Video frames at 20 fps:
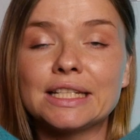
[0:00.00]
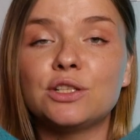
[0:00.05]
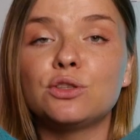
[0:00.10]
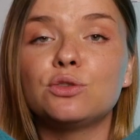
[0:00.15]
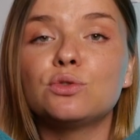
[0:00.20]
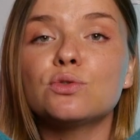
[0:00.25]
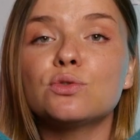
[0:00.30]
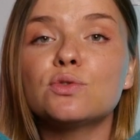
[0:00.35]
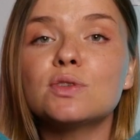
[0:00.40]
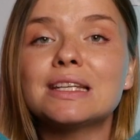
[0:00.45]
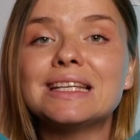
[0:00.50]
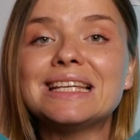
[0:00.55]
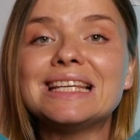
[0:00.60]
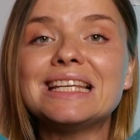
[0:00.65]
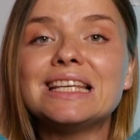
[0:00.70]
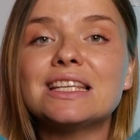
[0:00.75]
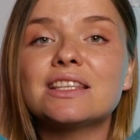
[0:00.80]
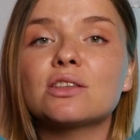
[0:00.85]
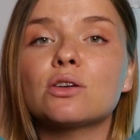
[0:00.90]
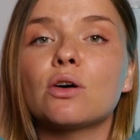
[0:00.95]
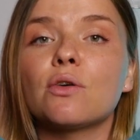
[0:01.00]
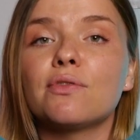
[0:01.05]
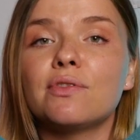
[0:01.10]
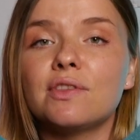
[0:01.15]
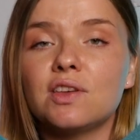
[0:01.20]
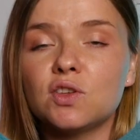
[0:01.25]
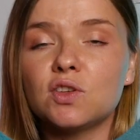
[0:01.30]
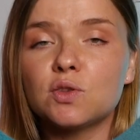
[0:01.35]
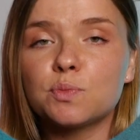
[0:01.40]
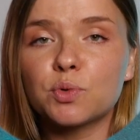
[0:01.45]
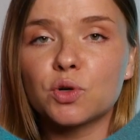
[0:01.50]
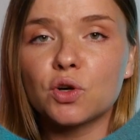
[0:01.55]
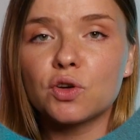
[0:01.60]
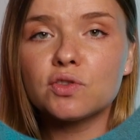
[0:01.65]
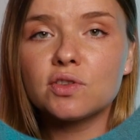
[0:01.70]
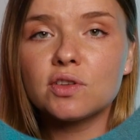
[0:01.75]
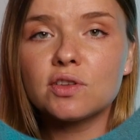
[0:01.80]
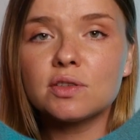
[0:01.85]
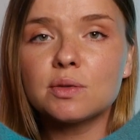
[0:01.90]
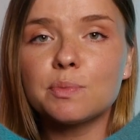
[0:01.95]
Due to the ease of this
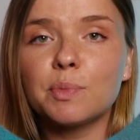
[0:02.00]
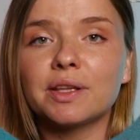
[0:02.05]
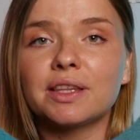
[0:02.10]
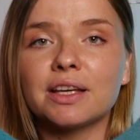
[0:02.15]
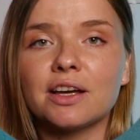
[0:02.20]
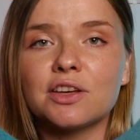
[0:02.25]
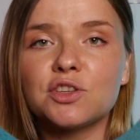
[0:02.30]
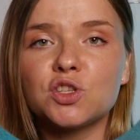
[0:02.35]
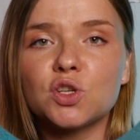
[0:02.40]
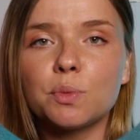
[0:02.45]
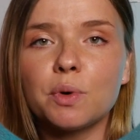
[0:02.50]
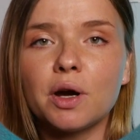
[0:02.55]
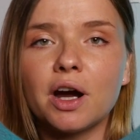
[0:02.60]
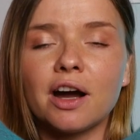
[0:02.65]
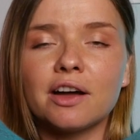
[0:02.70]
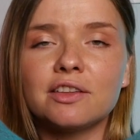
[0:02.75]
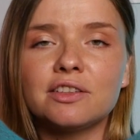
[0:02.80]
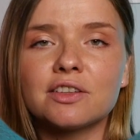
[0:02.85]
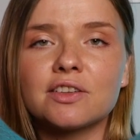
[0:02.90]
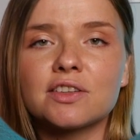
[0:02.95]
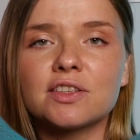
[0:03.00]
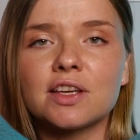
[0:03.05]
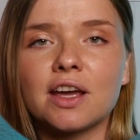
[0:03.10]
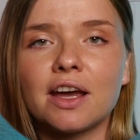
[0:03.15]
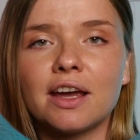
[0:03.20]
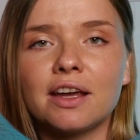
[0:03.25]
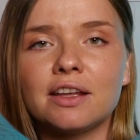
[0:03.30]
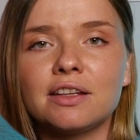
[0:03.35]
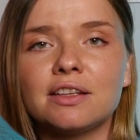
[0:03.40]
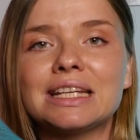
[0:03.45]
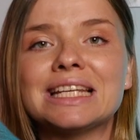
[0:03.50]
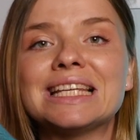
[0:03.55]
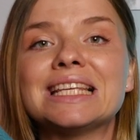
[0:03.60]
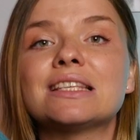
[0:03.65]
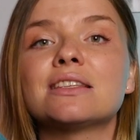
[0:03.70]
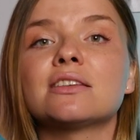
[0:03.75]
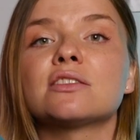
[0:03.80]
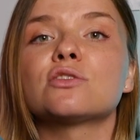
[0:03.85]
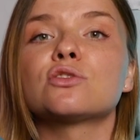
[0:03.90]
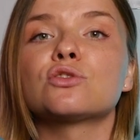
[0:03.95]
process, potassium hydroxide
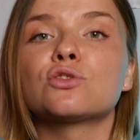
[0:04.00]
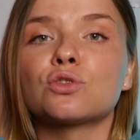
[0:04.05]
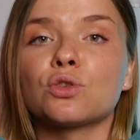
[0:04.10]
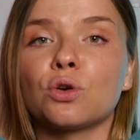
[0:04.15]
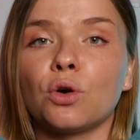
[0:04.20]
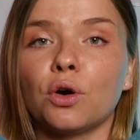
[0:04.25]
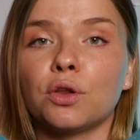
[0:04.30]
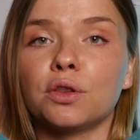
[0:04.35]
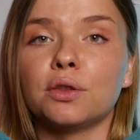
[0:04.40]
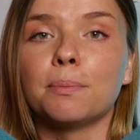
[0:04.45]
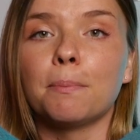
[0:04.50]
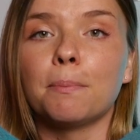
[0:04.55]
is a strong